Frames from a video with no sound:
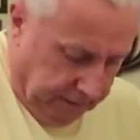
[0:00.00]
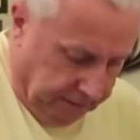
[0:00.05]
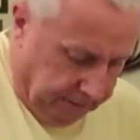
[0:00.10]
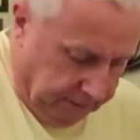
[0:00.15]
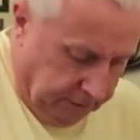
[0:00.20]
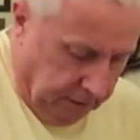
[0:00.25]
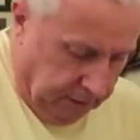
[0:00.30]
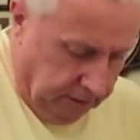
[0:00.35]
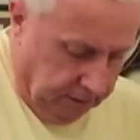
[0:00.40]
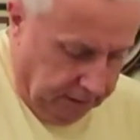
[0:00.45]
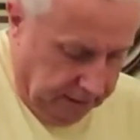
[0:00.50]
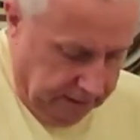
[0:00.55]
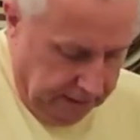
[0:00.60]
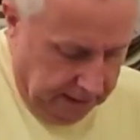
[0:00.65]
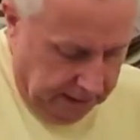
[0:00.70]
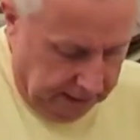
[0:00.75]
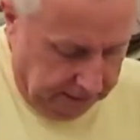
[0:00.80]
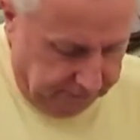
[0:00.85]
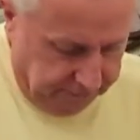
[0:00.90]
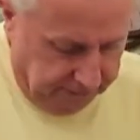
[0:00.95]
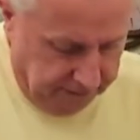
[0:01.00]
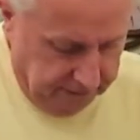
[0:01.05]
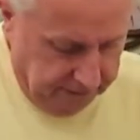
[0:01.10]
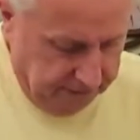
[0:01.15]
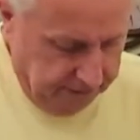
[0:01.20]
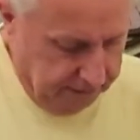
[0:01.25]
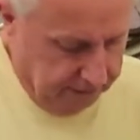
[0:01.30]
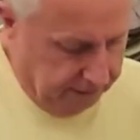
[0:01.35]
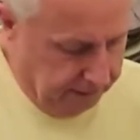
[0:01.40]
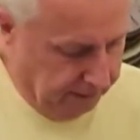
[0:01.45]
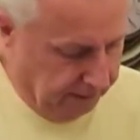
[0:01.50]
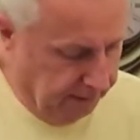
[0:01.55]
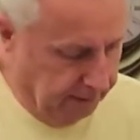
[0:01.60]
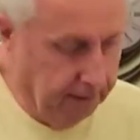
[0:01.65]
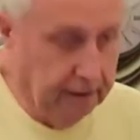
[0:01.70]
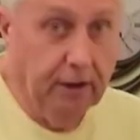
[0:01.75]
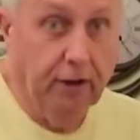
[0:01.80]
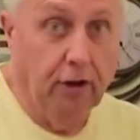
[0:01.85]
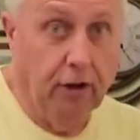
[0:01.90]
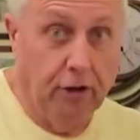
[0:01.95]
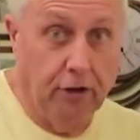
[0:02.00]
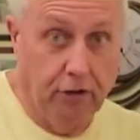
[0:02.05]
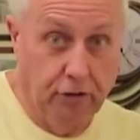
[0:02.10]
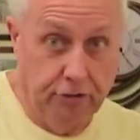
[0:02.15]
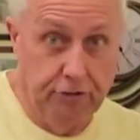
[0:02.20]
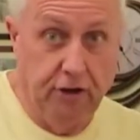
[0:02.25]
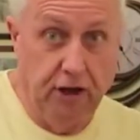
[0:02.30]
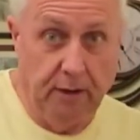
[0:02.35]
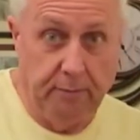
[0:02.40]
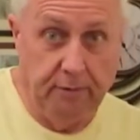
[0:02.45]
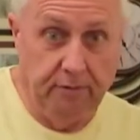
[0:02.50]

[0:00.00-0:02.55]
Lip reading: calling that a good knob of